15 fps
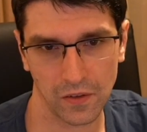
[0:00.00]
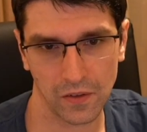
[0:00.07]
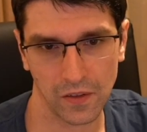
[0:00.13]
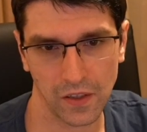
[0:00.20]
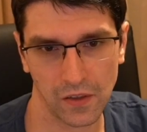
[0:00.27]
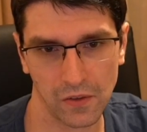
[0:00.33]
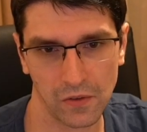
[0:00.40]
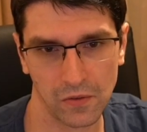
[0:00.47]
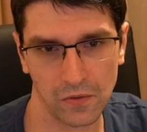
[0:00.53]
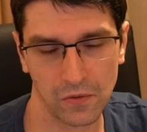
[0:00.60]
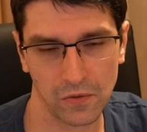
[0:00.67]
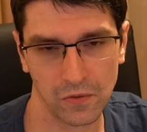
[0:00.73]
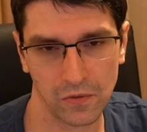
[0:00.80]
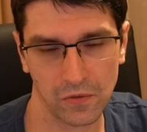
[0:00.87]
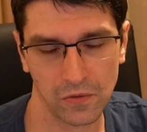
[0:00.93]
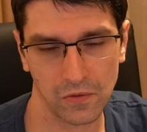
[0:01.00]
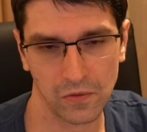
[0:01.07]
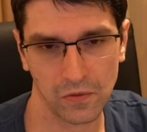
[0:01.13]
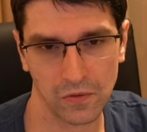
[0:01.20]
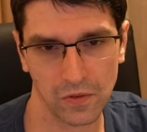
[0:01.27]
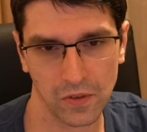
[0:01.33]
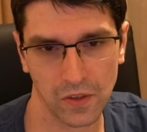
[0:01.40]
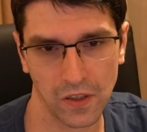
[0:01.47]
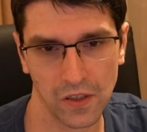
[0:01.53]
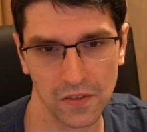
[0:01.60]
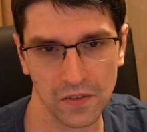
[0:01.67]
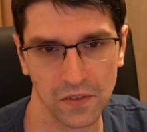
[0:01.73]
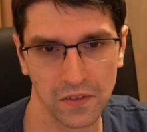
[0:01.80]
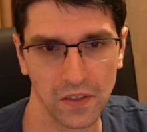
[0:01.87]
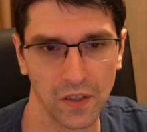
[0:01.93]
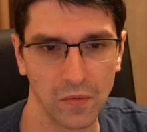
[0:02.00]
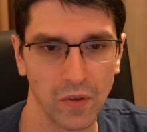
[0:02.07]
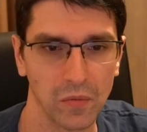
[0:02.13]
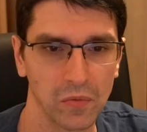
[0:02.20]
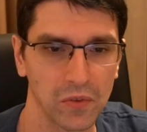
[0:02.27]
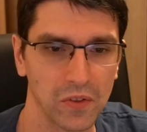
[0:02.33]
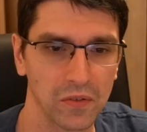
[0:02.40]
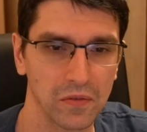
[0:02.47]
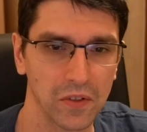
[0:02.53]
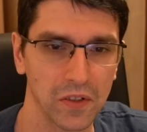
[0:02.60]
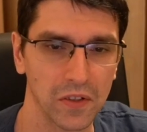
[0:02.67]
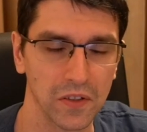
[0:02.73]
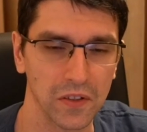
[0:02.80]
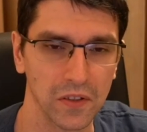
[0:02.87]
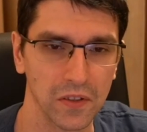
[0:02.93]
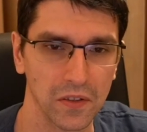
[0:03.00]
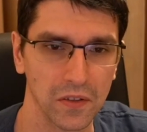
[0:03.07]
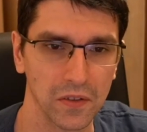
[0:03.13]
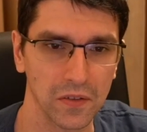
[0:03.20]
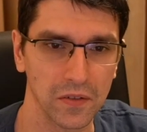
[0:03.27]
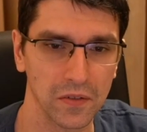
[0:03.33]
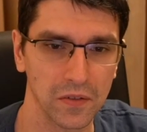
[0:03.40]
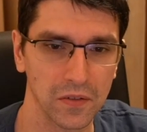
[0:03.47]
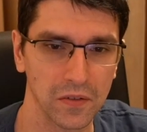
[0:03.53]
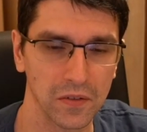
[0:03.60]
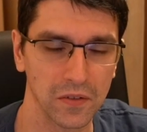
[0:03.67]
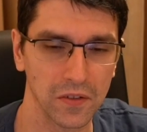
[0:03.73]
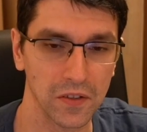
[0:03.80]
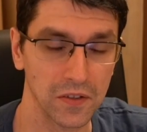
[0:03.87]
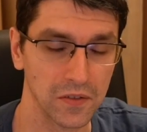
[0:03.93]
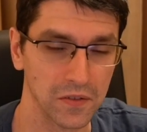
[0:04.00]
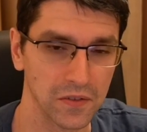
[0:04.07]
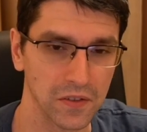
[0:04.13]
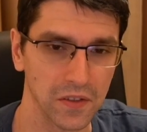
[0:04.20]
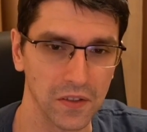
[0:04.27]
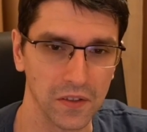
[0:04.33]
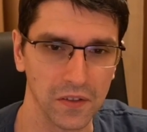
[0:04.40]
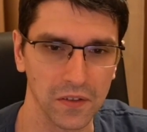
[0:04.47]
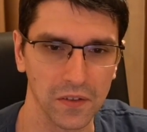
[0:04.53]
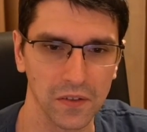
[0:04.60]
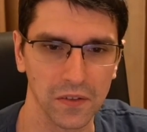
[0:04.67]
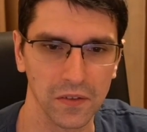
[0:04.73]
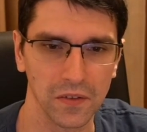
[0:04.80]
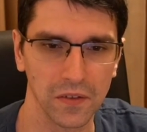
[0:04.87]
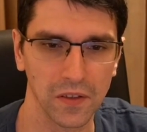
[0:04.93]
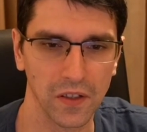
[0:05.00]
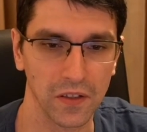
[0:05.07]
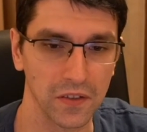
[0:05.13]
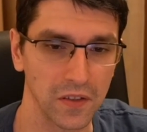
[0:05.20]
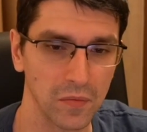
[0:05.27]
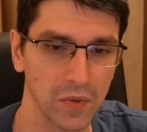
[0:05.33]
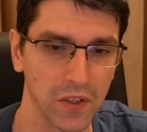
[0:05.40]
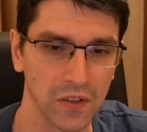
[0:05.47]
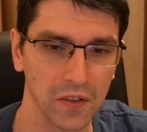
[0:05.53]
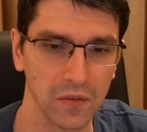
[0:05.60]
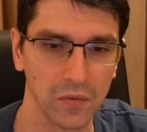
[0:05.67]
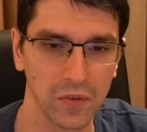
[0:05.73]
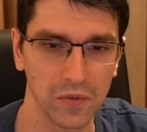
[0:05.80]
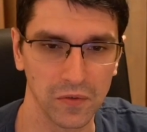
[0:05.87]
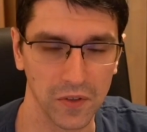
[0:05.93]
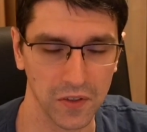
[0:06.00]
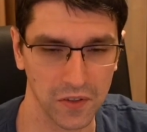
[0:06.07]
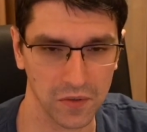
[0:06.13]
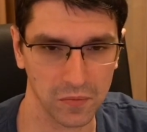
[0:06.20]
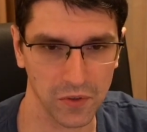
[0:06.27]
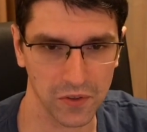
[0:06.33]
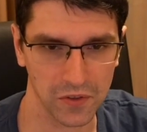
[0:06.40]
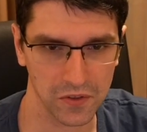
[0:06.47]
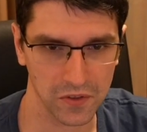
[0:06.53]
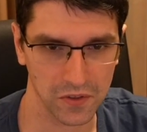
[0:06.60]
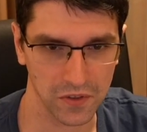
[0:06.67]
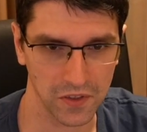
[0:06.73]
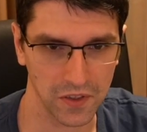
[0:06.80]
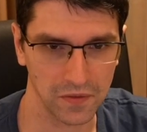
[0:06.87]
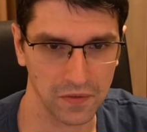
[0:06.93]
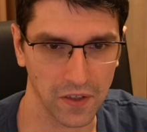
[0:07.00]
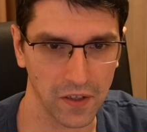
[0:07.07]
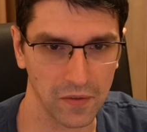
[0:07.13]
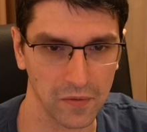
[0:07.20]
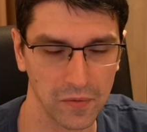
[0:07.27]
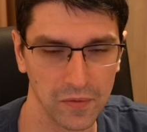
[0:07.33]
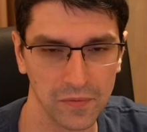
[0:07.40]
now Carlsen came up with a very interesting and typical move in this position, d5.